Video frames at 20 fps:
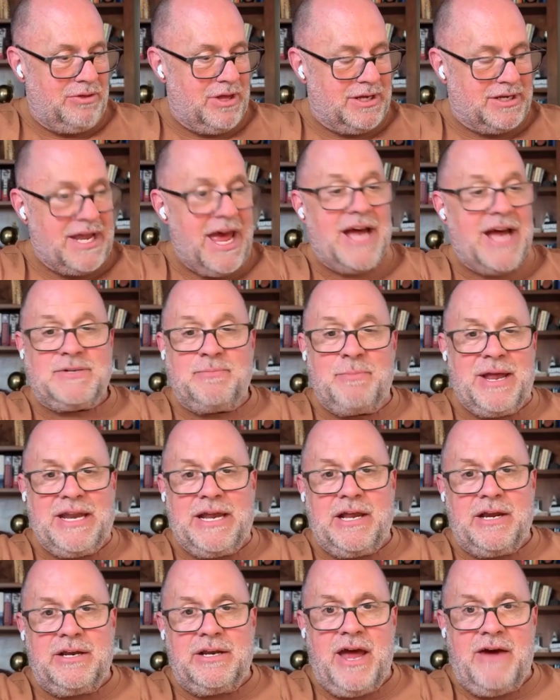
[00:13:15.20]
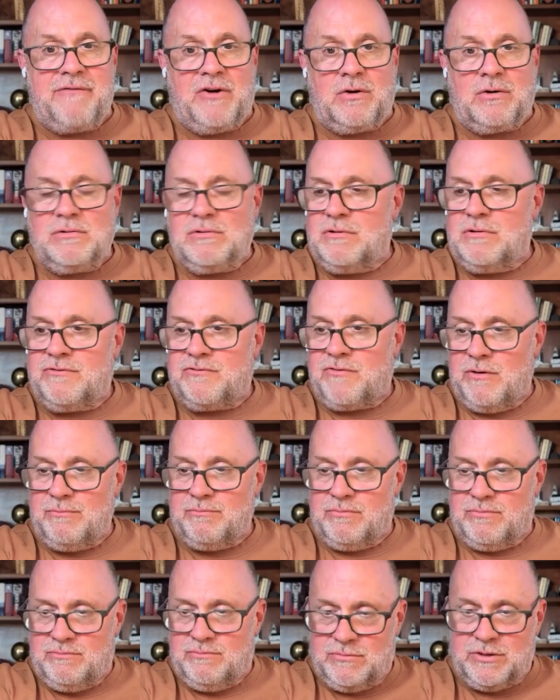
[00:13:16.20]
Tasmanian Devil
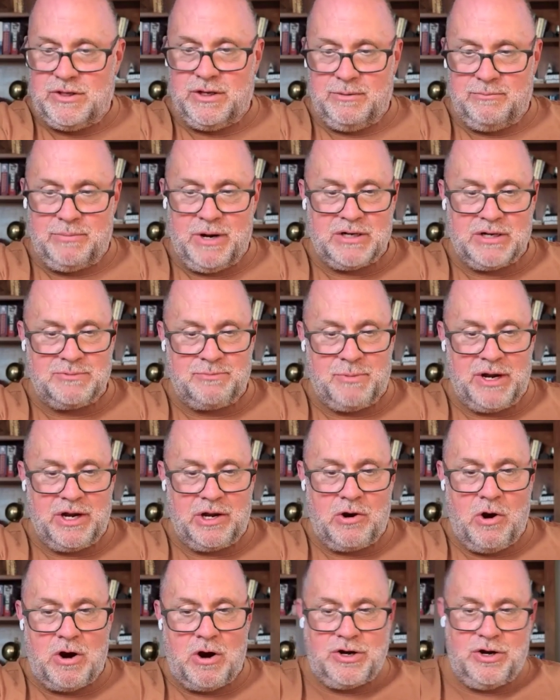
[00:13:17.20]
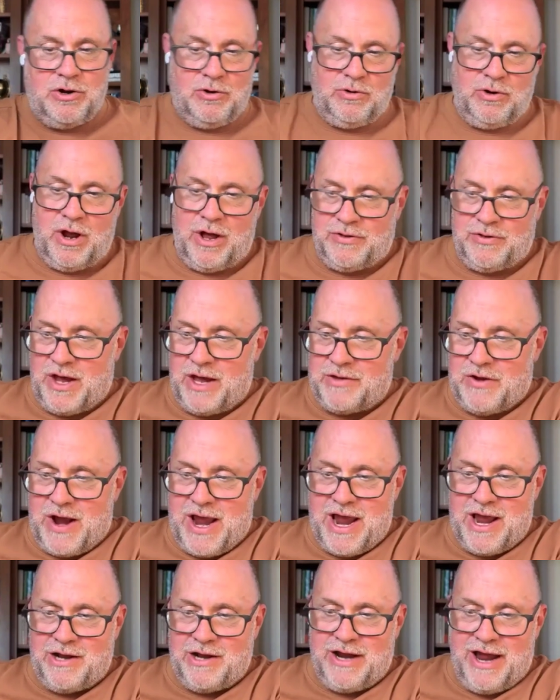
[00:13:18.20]
from the Bugs Bunny cartoon. On the other
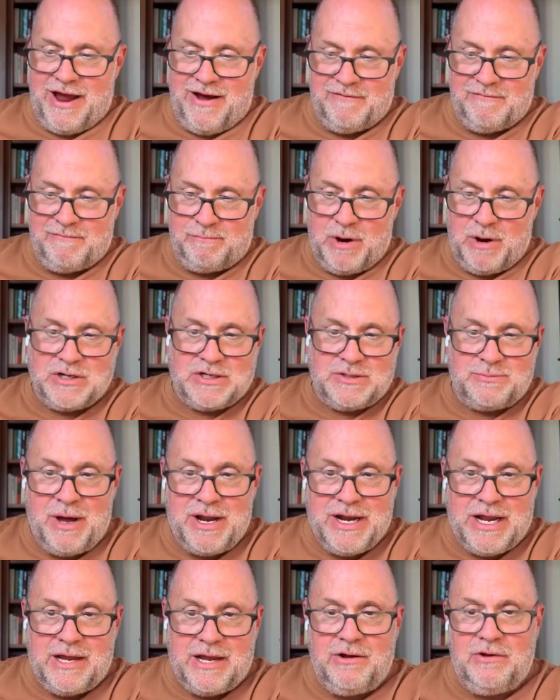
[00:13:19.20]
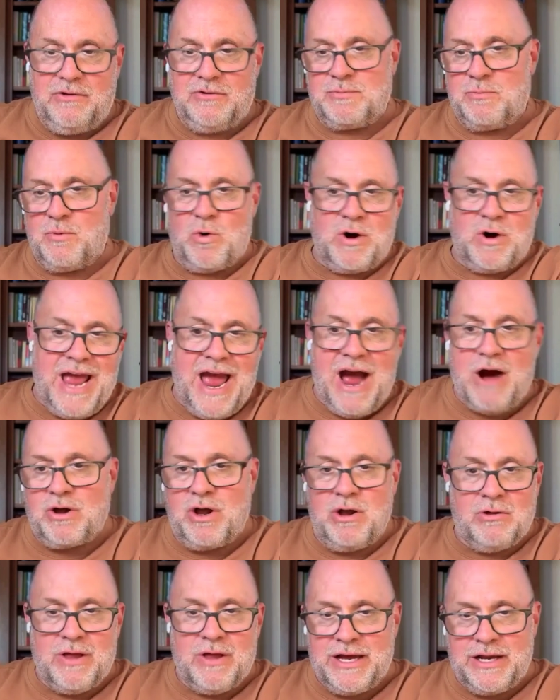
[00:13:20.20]
hand, you have Bugs Bunny, who's more
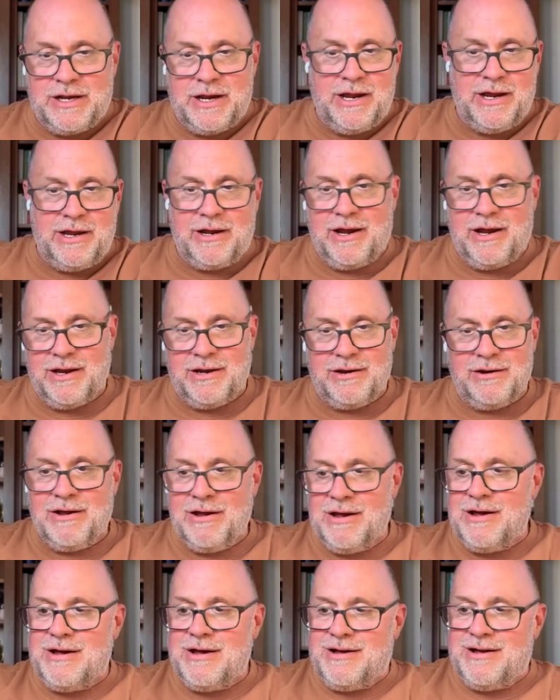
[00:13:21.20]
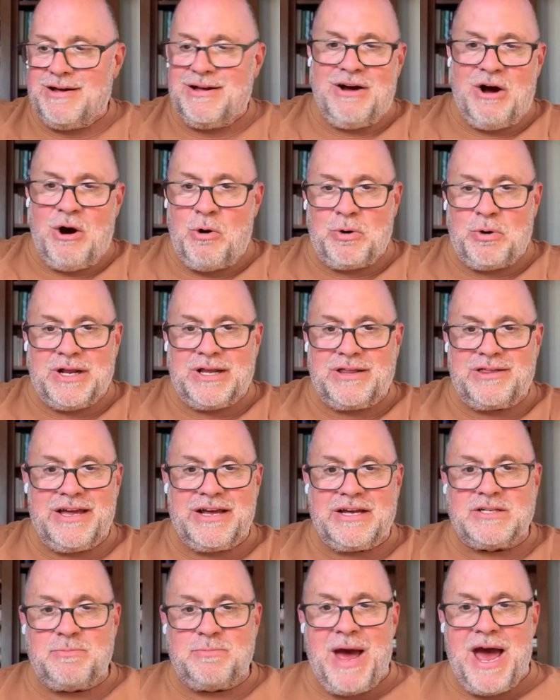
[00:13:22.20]
calculating and holding
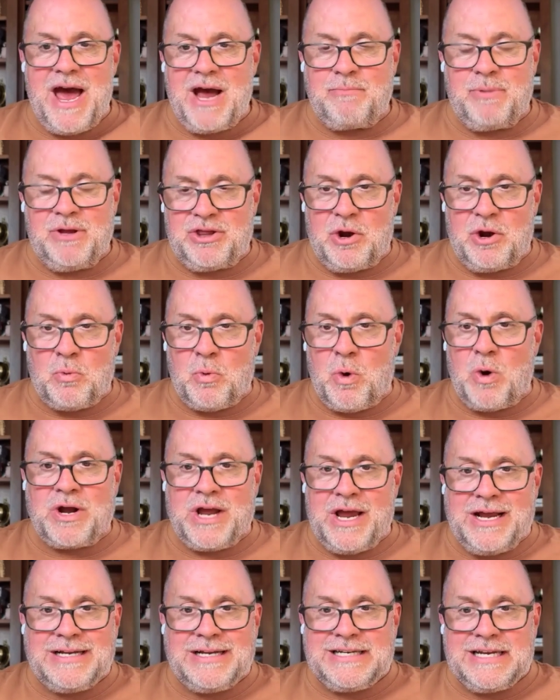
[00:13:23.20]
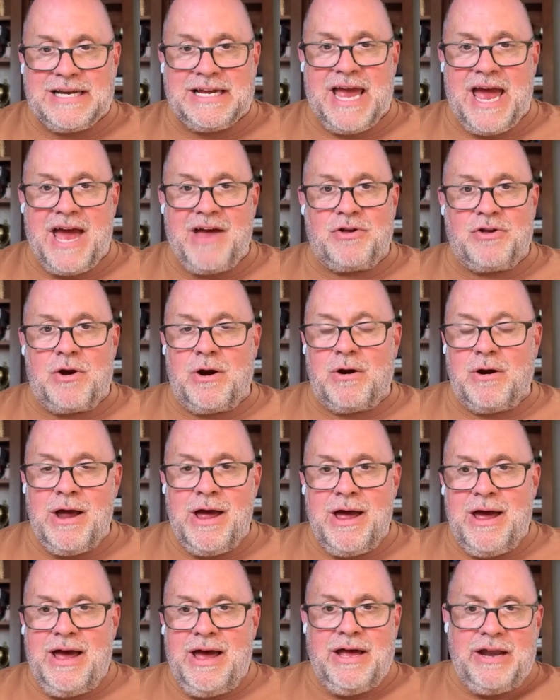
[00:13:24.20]
things back, but they're working together,
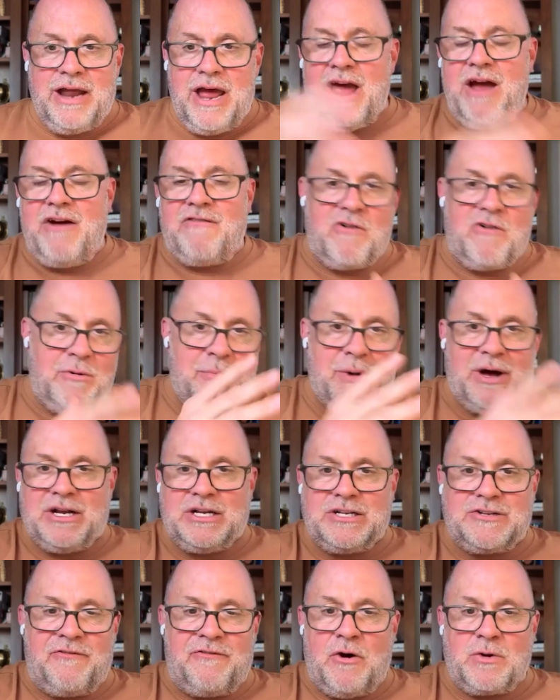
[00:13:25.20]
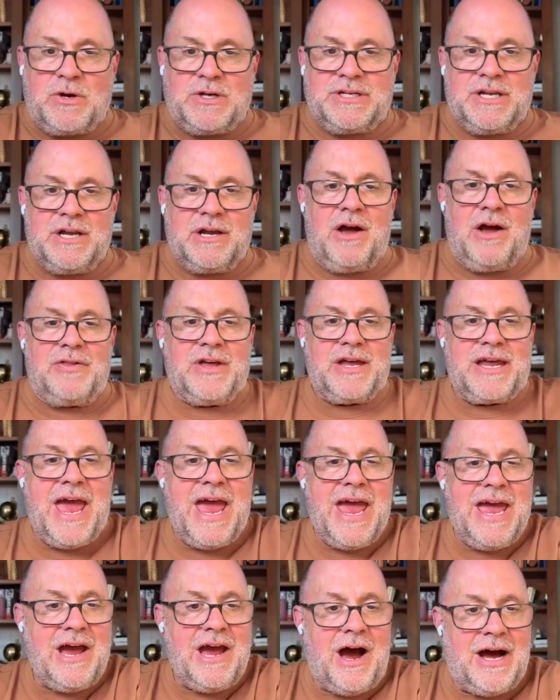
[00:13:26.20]
and everybody's focusing on the
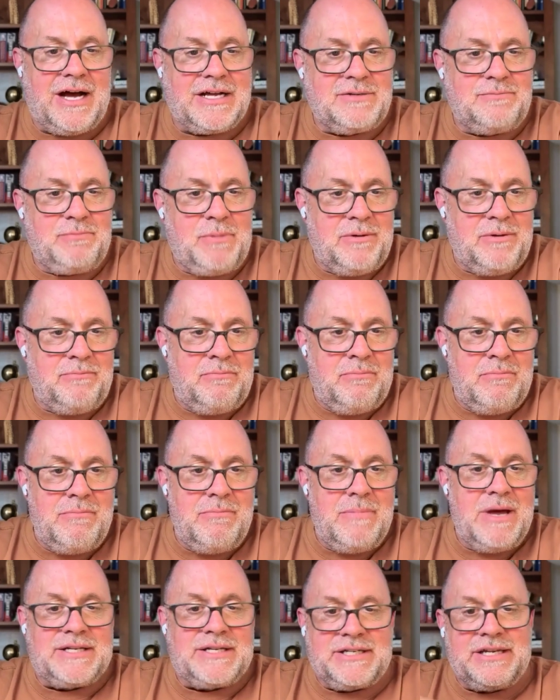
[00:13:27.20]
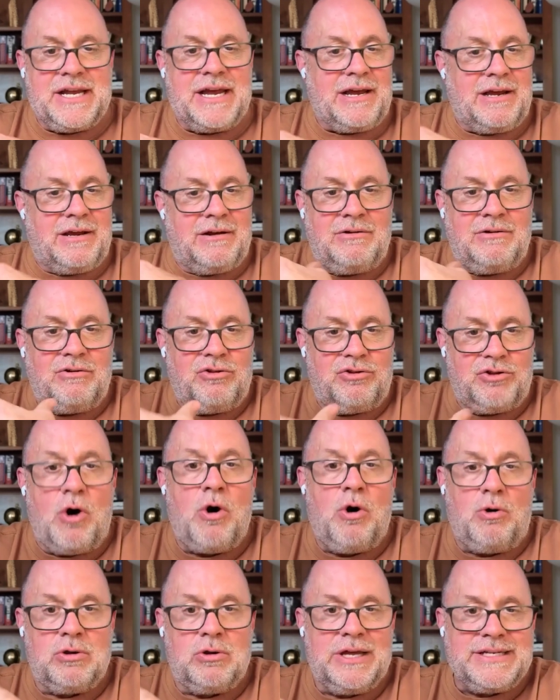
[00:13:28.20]
chaos, but missing the
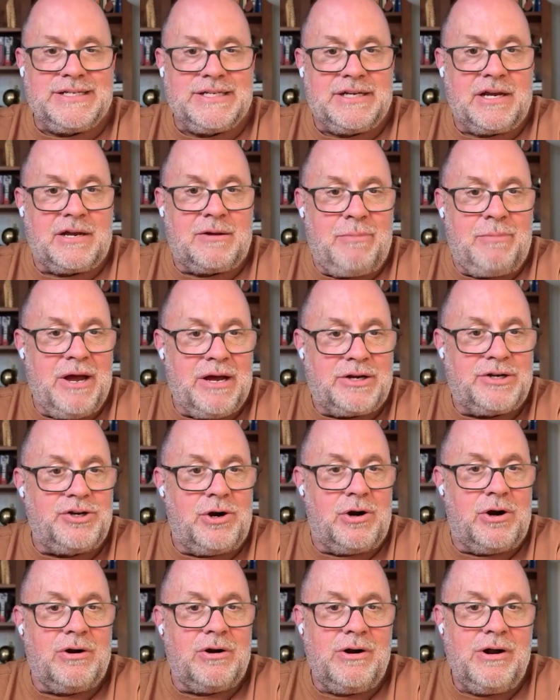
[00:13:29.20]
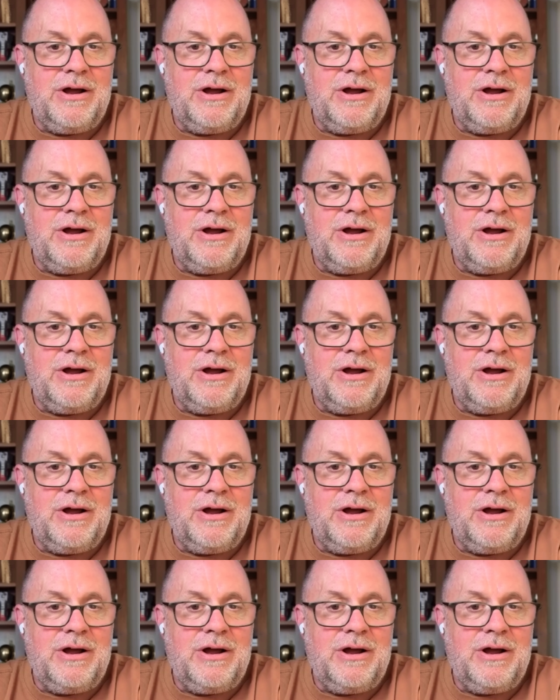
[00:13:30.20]
holistic picture.